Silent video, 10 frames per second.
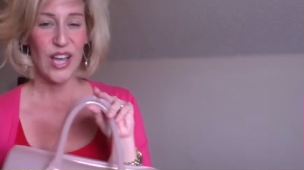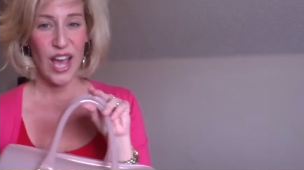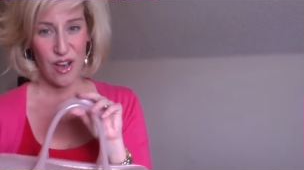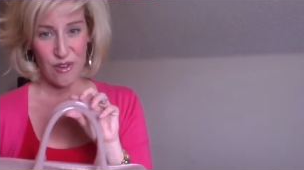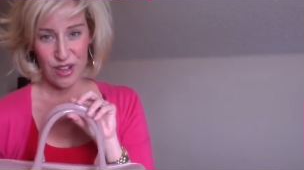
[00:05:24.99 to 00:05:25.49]

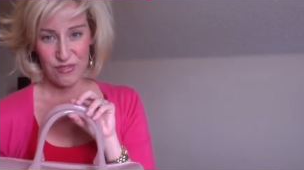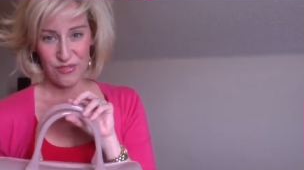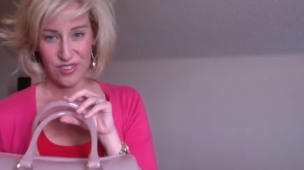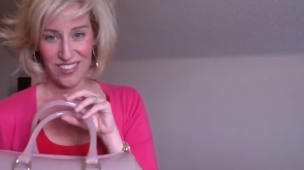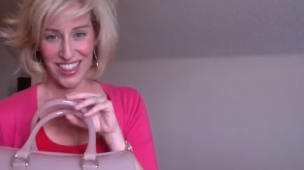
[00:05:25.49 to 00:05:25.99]

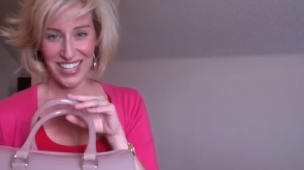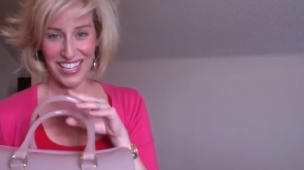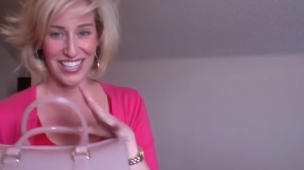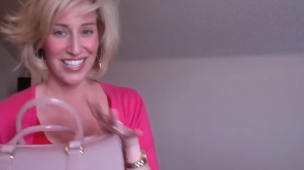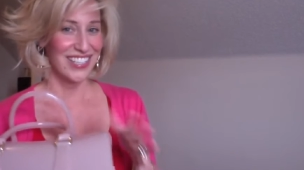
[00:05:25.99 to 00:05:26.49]
However,
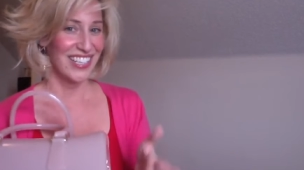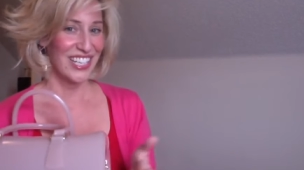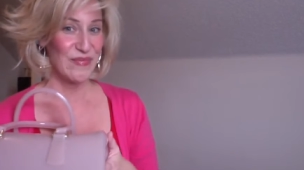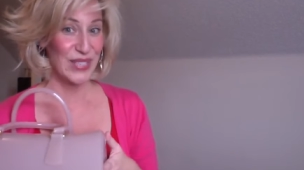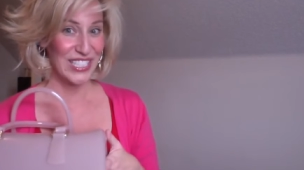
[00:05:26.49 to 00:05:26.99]
the
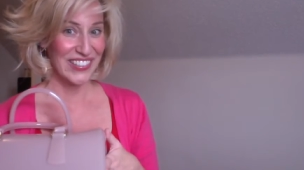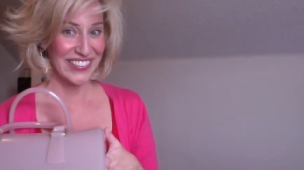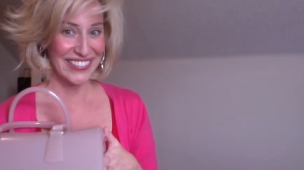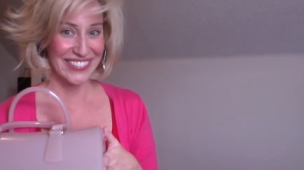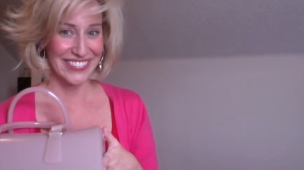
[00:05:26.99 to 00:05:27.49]
uh,
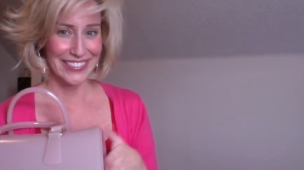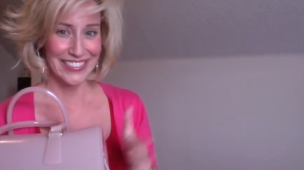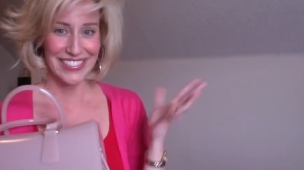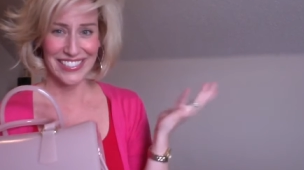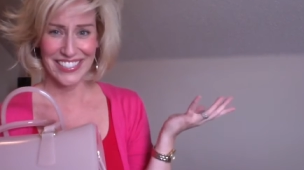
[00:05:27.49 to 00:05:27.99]
material
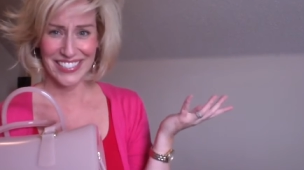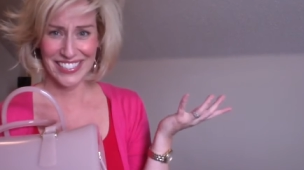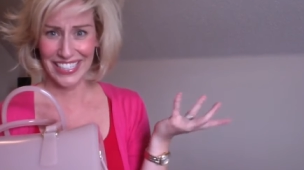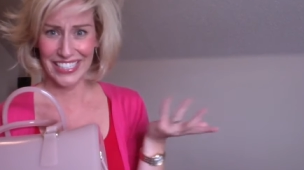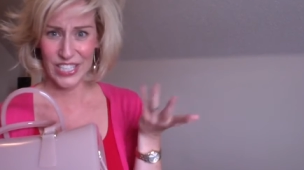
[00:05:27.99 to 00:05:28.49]
is just
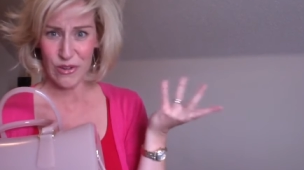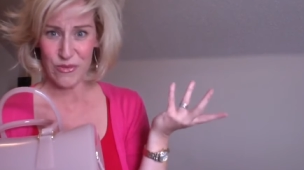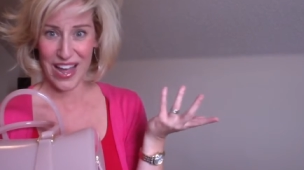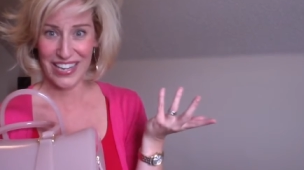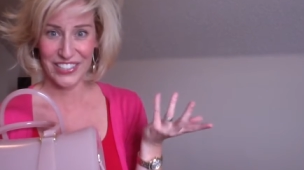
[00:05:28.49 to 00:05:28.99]
like so
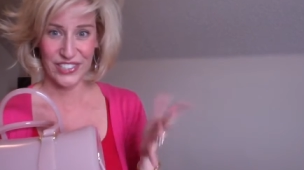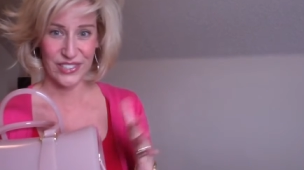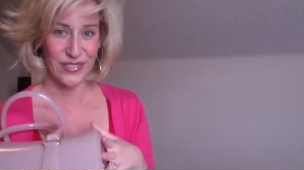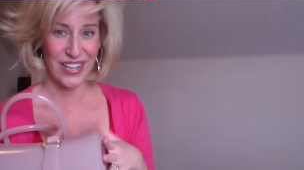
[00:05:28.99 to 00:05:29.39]
wackadoo.